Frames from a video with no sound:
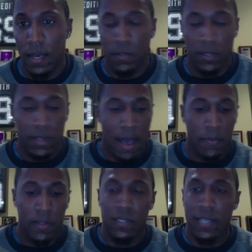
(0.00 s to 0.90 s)
So they
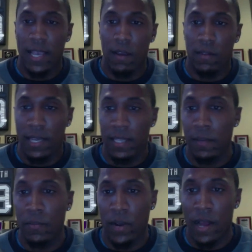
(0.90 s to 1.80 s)
hop on the scale, they get
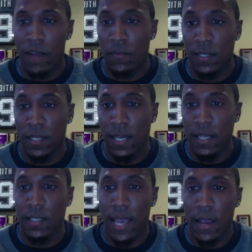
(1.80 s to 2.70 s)
their printout from the
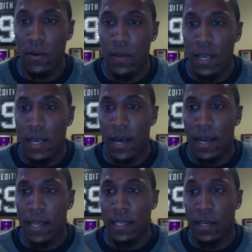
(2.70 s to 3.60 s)
Tanita scale,
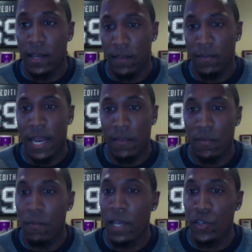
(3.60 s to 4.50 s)
and they're given that
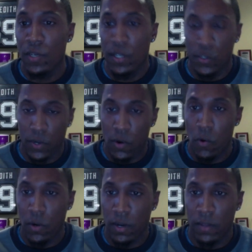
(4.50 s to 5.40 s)
information. It's
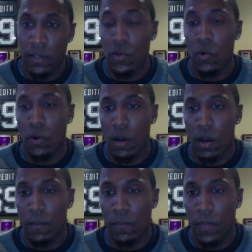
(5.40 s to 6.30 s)
recorded on their
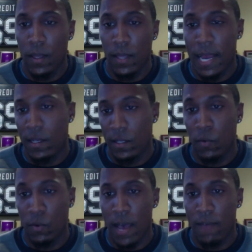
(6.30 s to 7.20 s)
scorecard.
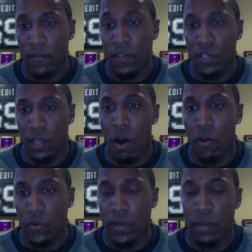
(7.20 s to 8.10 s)
That will have eventually
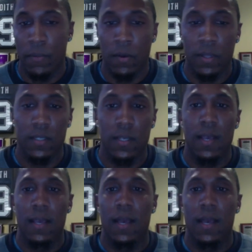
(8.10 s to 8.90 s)
all 3 components.